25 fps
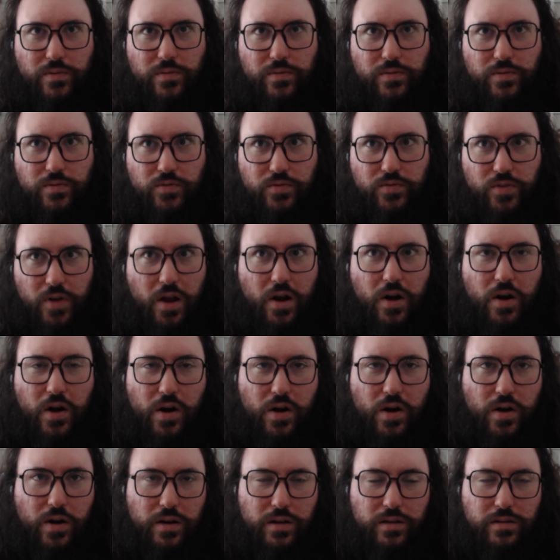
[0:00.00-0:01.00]

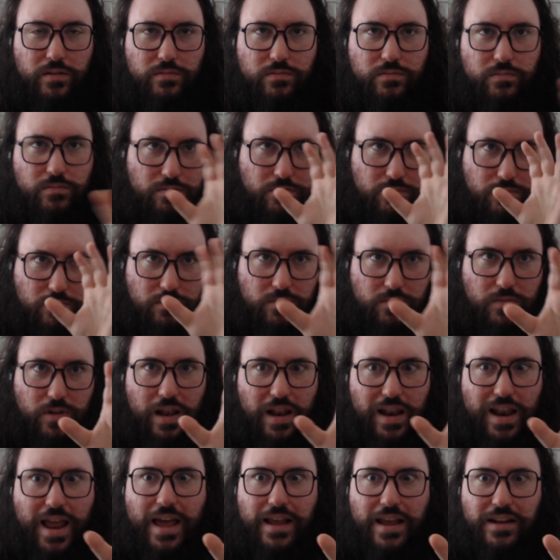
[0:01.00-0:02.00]
their
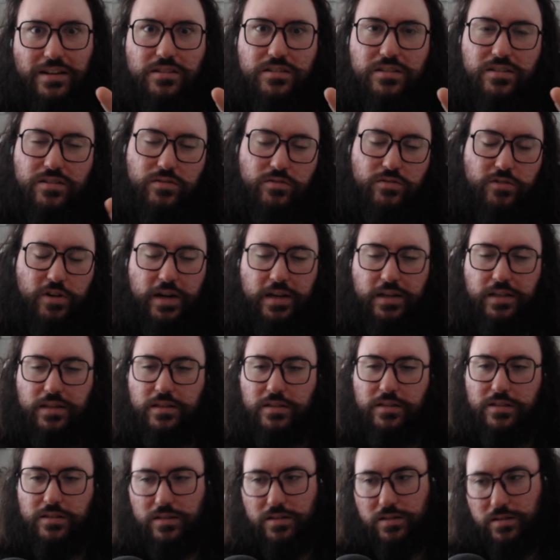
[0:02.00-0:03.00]
lens,
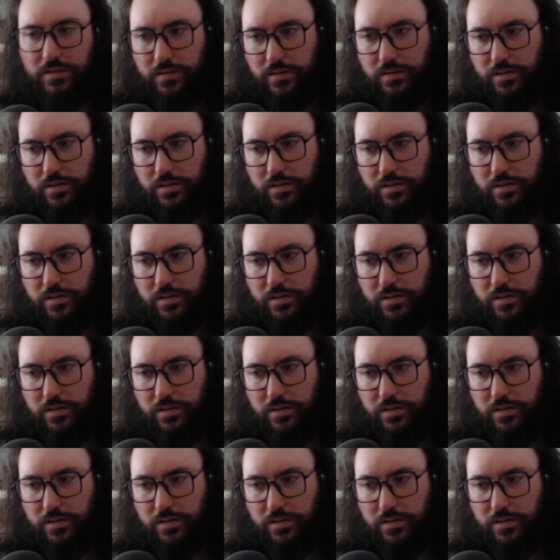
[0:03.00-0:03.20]
right?